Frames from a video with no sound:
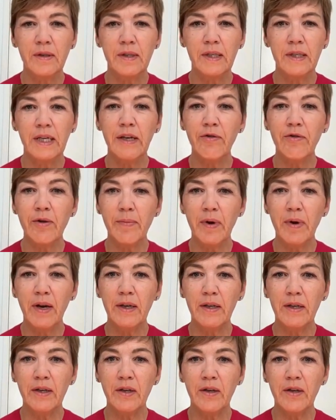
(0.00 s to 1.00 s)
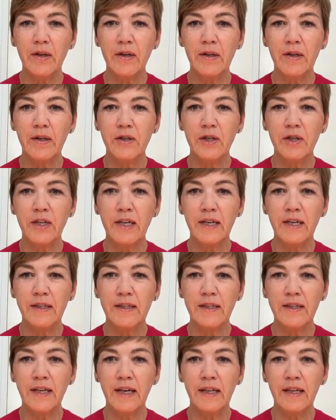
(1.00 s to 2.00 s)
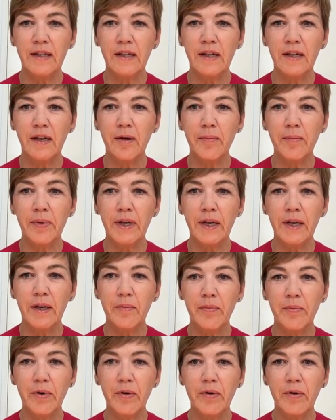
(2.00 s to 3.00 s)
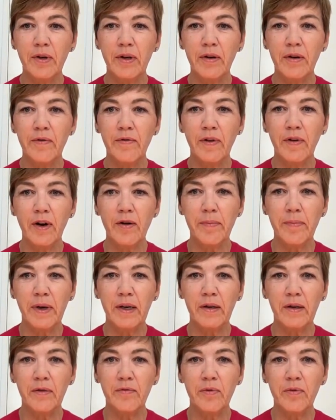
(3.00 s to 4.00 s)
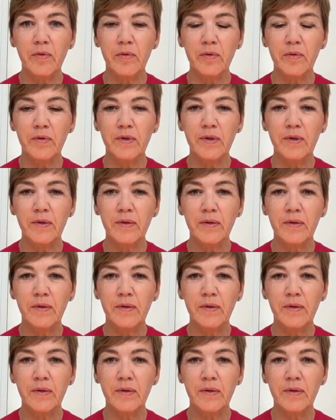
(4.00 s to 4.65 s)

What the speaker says: He reminded her that she had said the company had broken environmental rules.